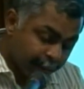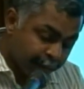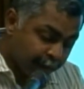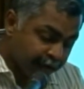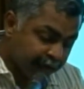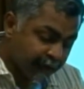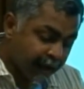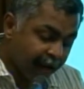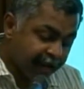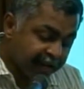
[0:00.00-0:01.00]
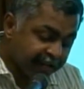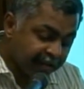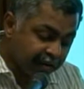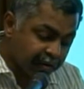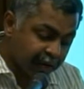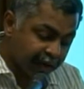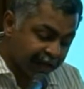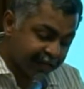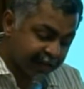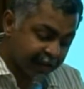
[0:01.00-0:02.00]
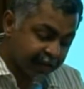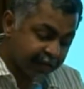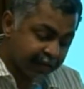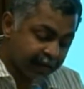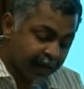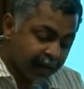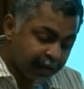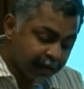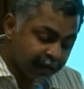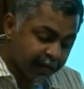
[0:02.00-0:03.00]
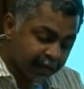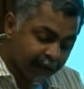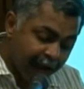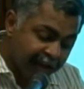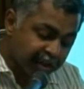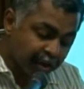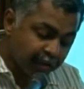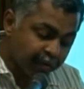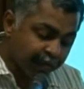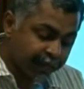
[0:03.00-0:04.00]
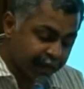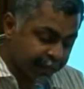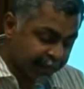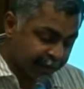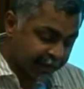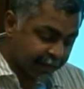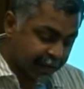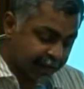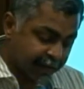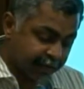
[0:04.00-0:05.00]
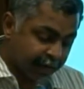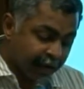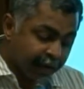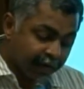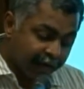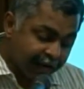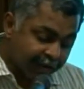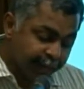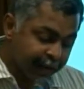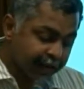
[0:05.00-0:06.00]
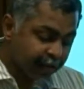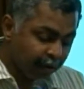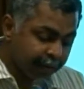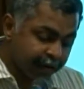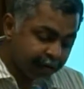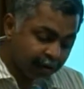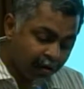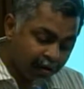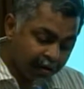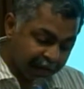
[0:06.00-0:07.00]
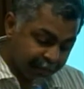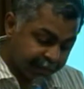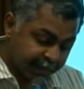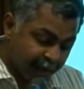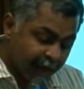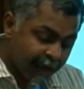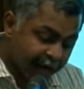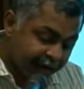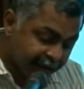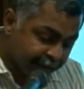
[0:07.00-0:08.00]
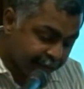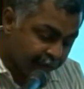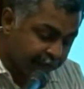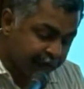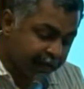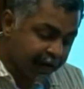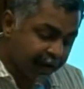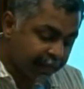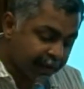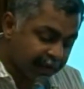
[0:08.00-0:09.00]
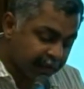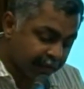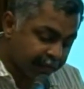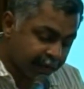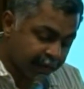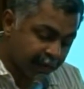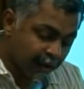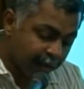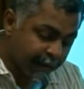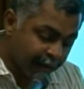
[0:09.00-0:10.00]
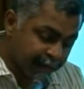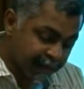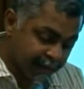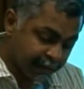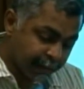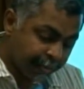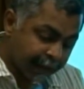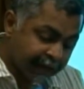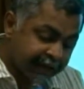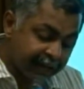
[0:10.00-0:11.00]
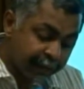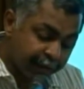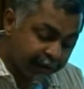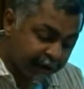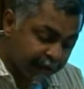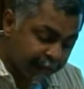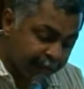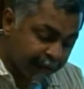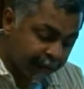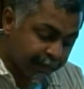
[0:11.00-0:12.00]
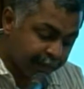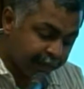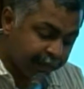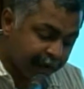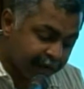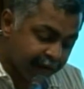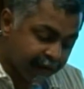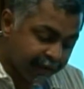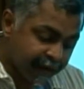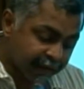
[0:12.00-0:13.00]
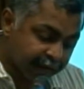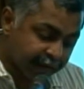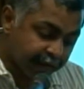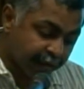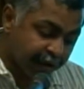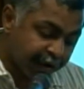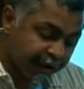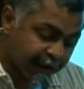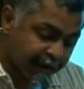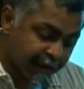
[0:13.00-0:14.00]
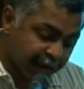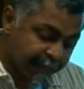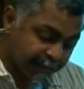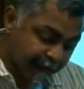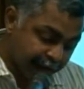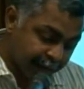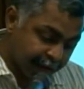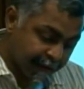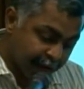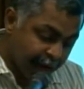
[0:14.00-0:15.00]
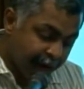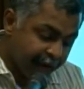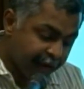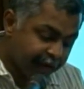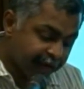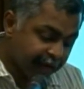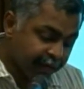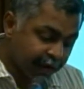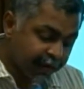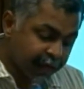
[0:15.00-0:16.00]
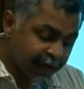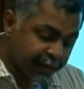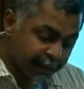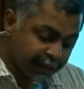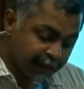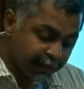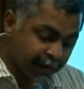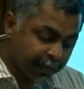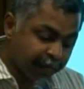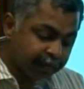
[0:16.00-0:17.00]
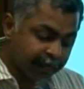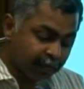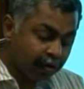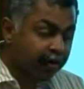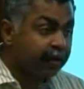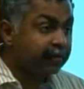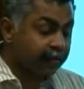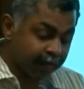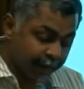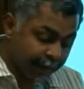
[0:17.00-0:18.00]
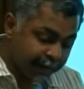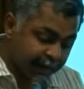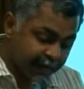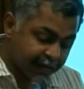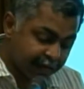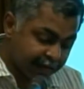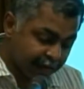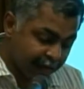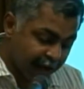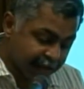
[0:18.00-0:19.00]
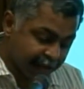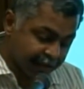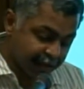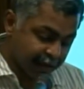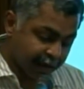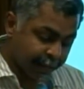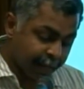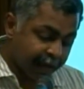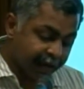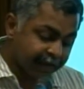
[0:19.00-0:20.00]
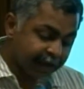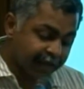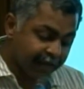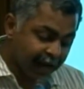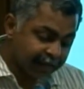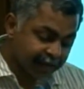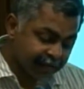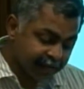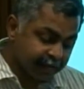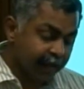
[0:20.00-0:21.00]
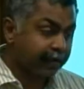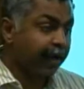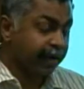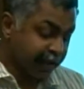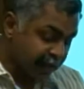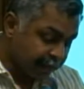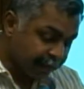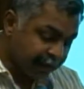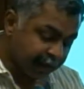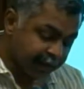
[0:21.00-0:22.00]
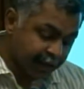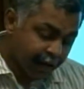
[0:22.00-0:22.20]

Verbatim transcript: political and institutional constraints in the actual use of TRIPS flexibilities. So let us break the Omerta code on TRIPS and take forward the recommendation of the Global Commission it's important to build up further evidence to interrogate the TRIPS agreement. I understand one of the expected outcome of this Congress is a public research and action agenda. Hence, I, I suggest that an independent